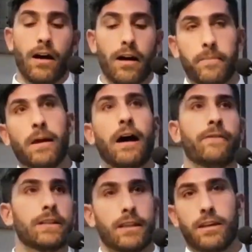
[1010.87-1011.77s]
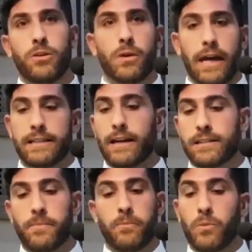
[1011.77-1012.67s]
Um, obviously, in UK, has
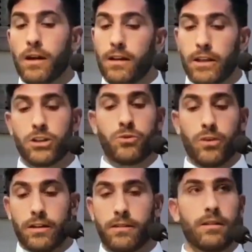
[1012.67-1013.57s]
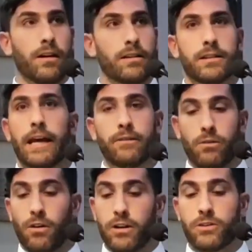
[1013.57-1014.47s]
got some really strict uh,
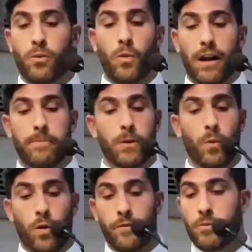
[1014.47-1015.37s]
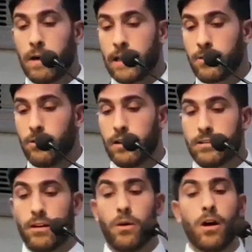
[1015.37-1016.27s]
slander laws, or what I've been warned from my
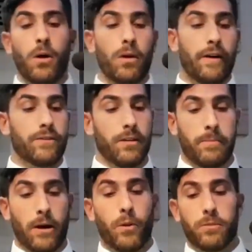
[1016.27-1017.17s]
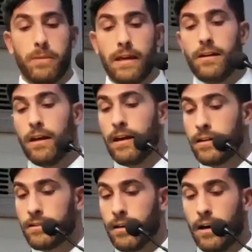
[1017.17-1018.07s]
attorney, so i will we'll have to bear with me,
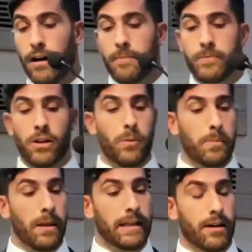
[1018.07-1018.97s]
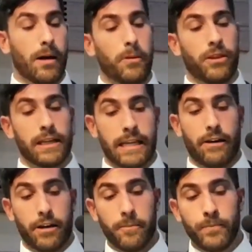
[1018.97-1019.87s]
and um, you know, we blanked a couple things
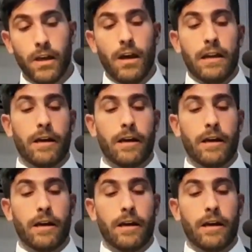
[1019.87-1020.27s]
out here.